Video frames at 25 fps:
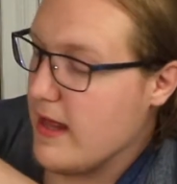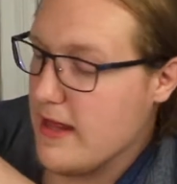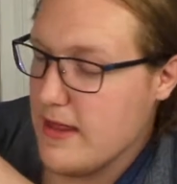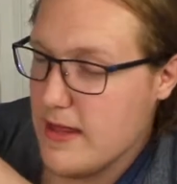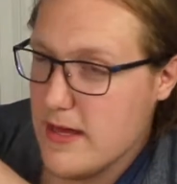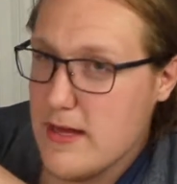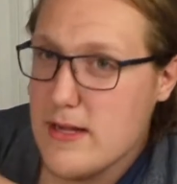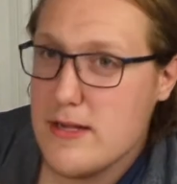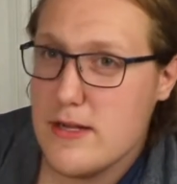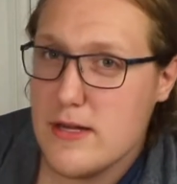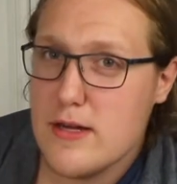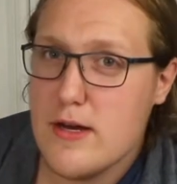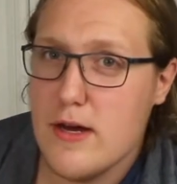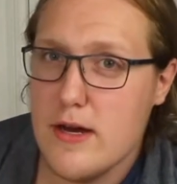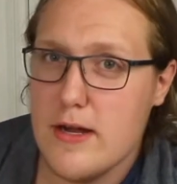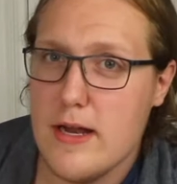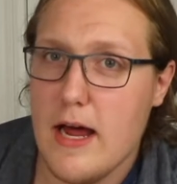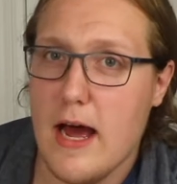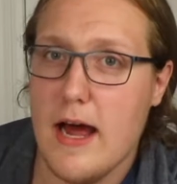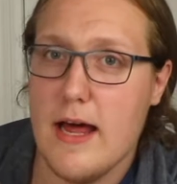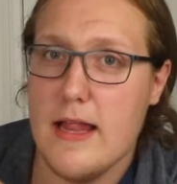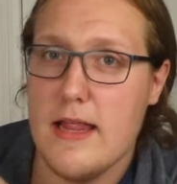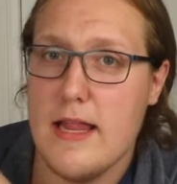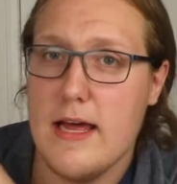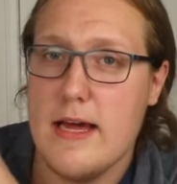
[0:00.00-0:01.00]
think it's a good.
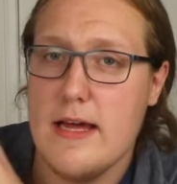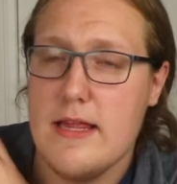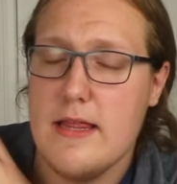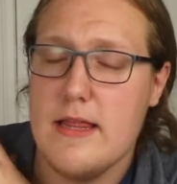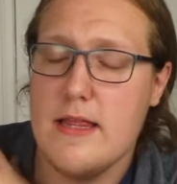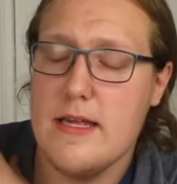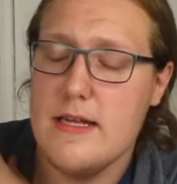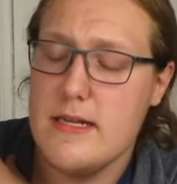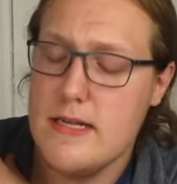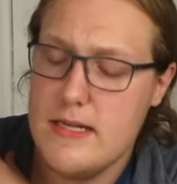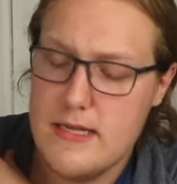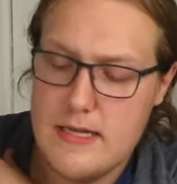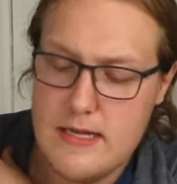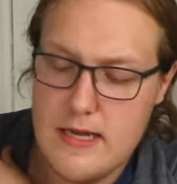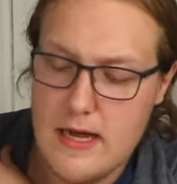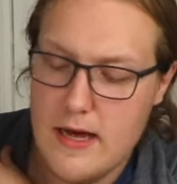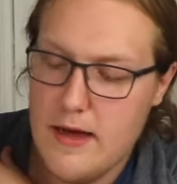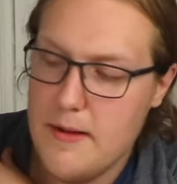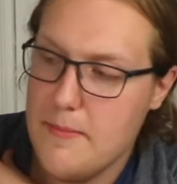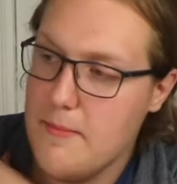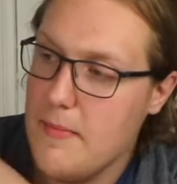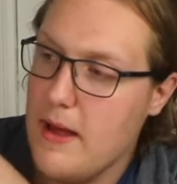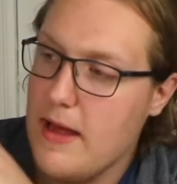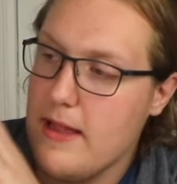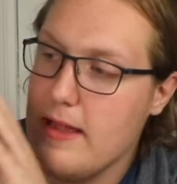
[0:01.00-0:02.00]
I like this.
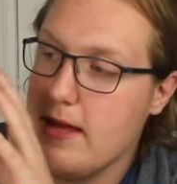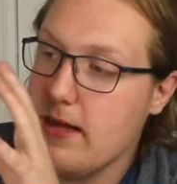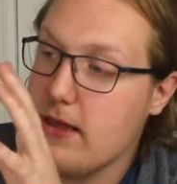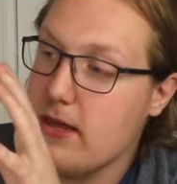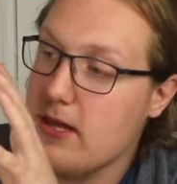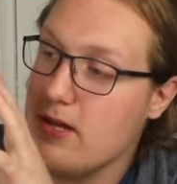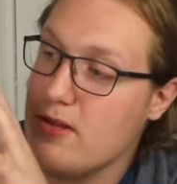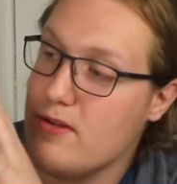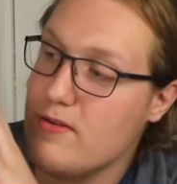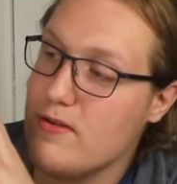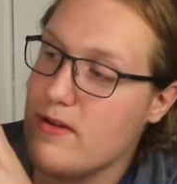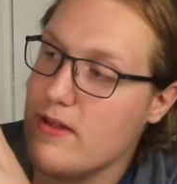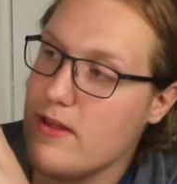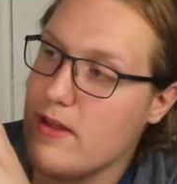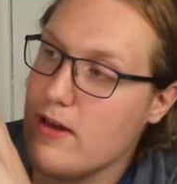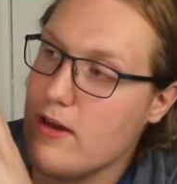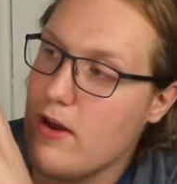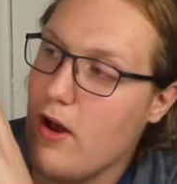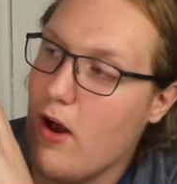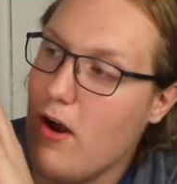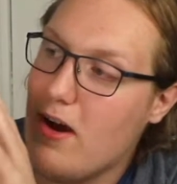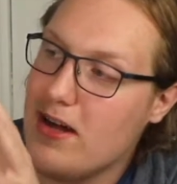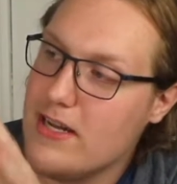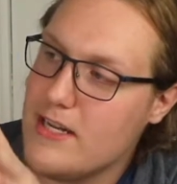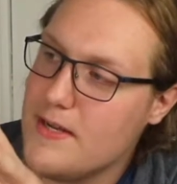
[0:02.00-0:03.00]
I like the, sort of the
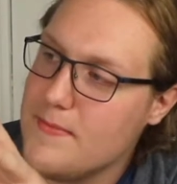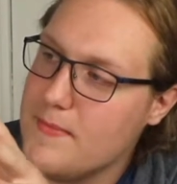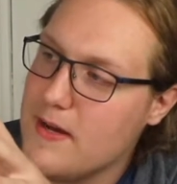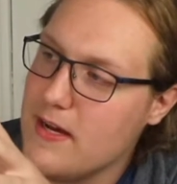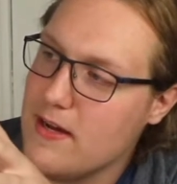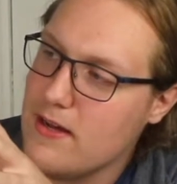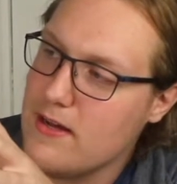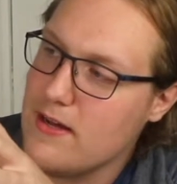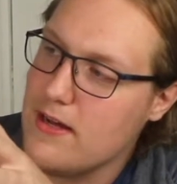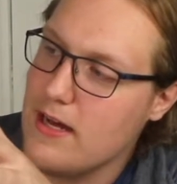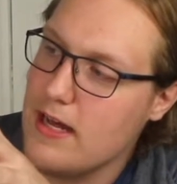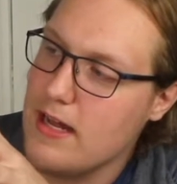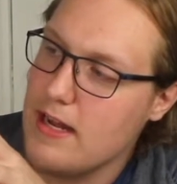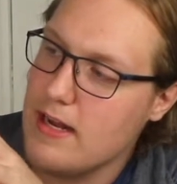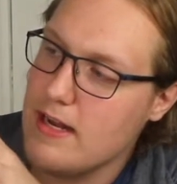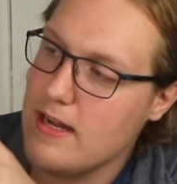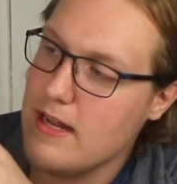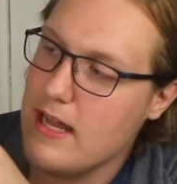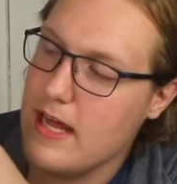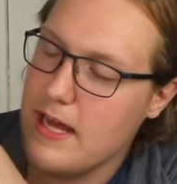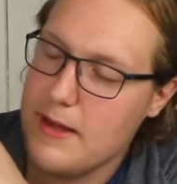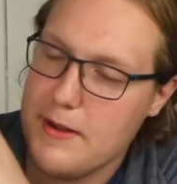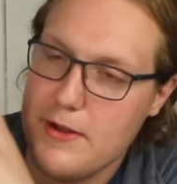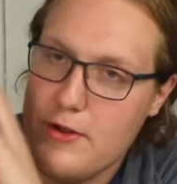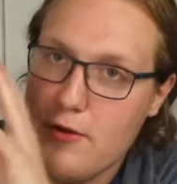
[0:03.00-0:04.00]
cosmic and
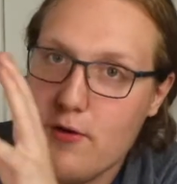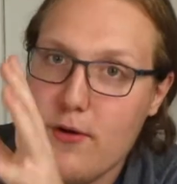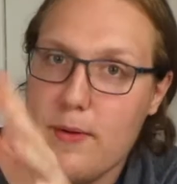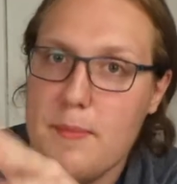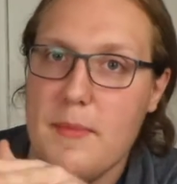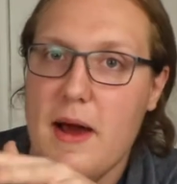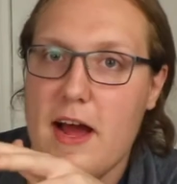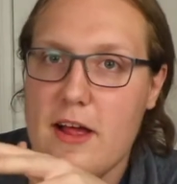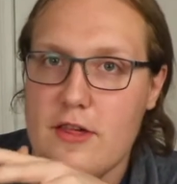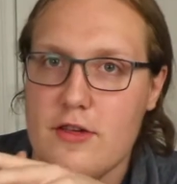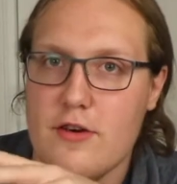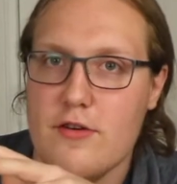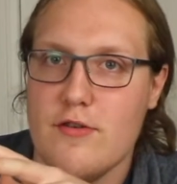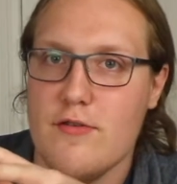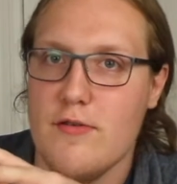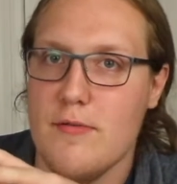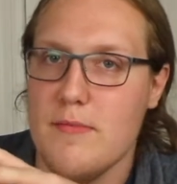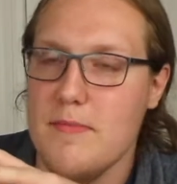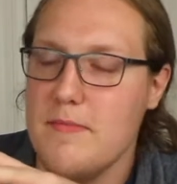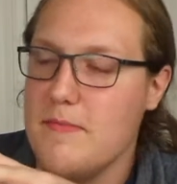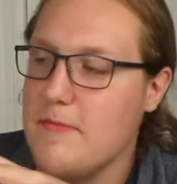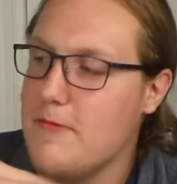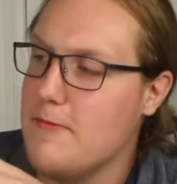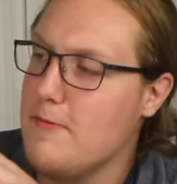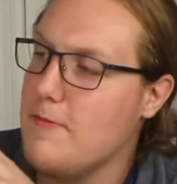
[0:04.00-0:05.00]
like sort of
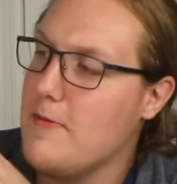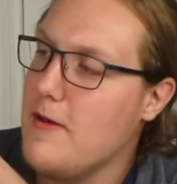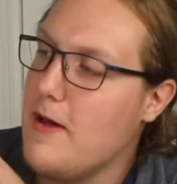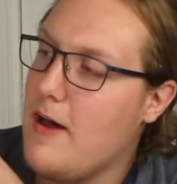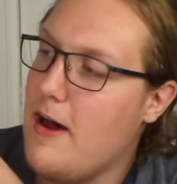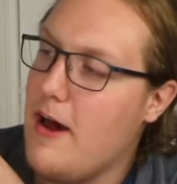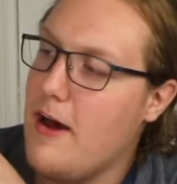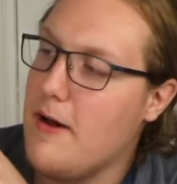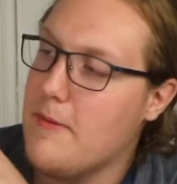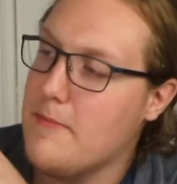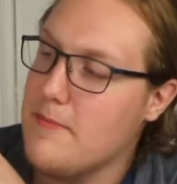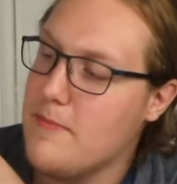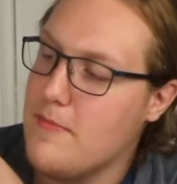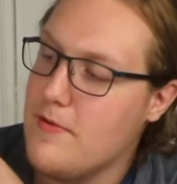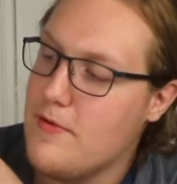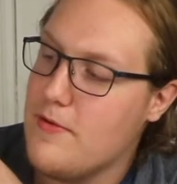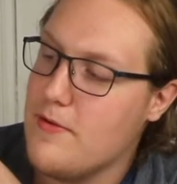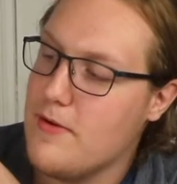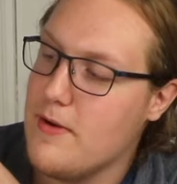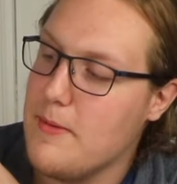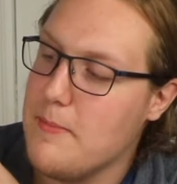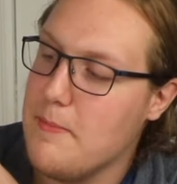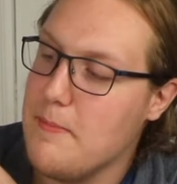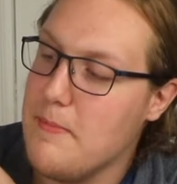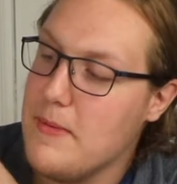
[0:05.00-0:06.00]
magical
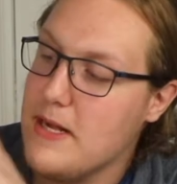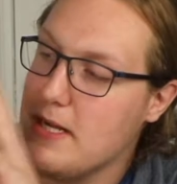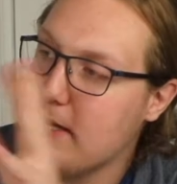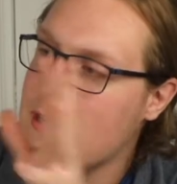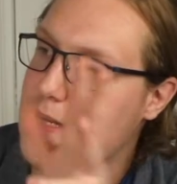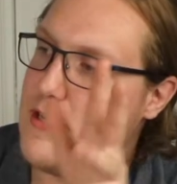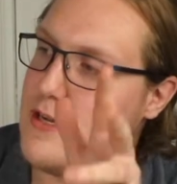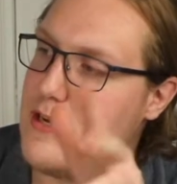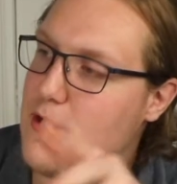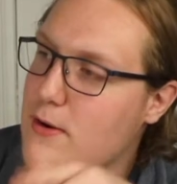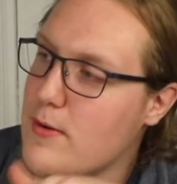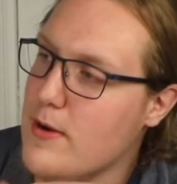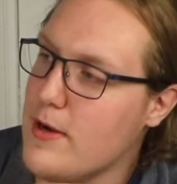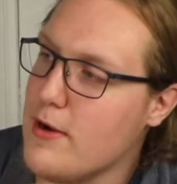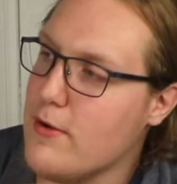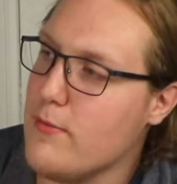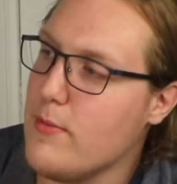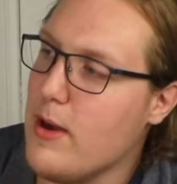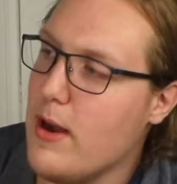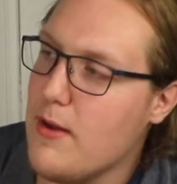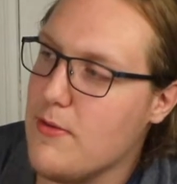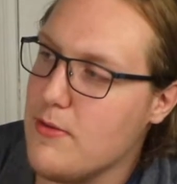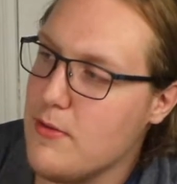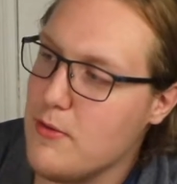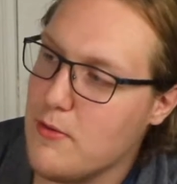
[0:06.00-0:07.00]
sort of myths going
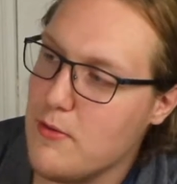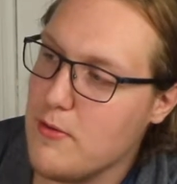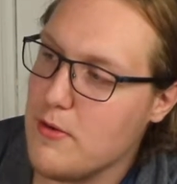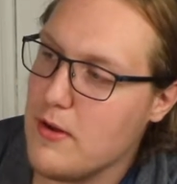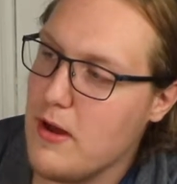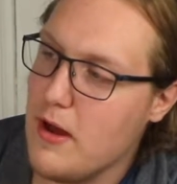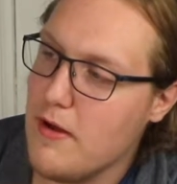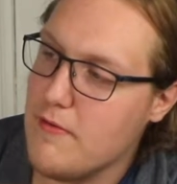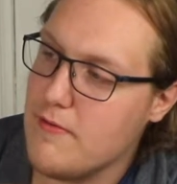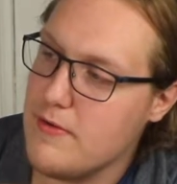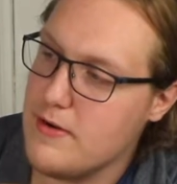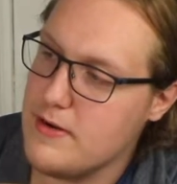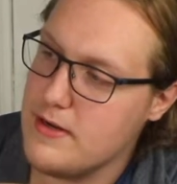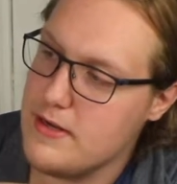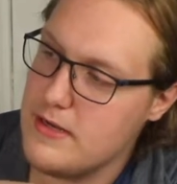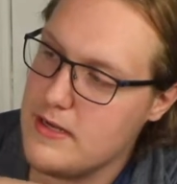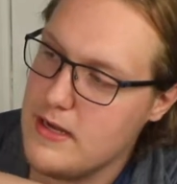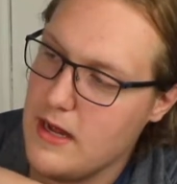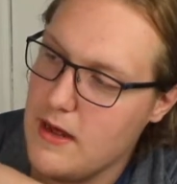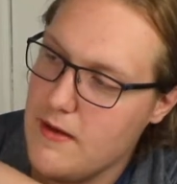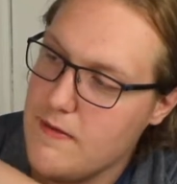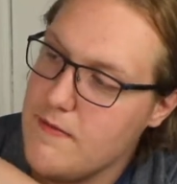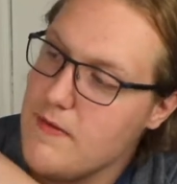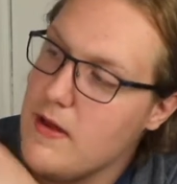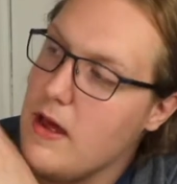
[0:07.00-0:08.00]
around the whole cover and
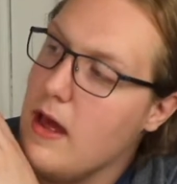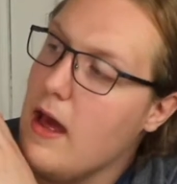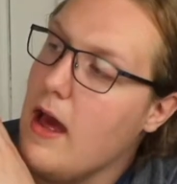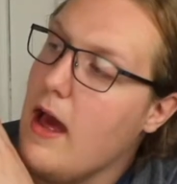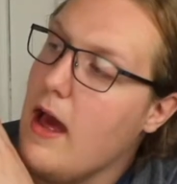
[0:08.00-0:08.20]
stuff.